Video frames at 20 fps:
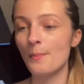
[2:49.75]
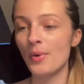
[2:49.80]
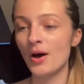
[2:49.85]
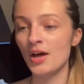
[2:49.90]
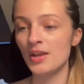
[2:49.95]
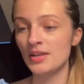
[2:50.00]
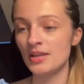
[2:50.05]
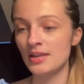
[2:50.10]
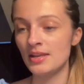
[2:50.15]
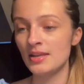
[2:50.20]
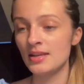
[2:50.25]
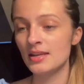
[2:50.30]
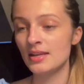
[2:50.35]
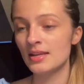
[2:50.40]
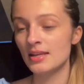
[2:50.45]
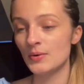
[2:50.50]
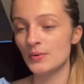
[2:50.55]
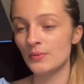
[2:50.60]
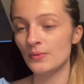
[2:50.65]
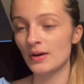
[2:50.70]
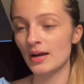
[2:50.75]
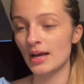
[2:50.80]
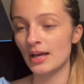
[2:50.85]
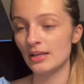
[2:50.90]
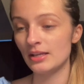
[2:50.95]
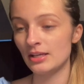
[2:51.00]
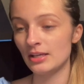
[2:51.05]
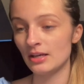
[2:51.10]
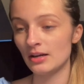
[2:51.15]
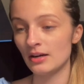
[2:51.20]
button right
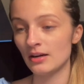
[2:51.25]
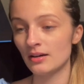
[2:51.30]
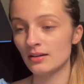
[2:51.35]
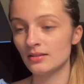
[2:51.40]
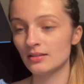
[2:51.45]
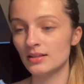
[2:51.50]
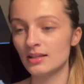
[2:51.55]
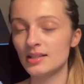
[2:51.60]
here.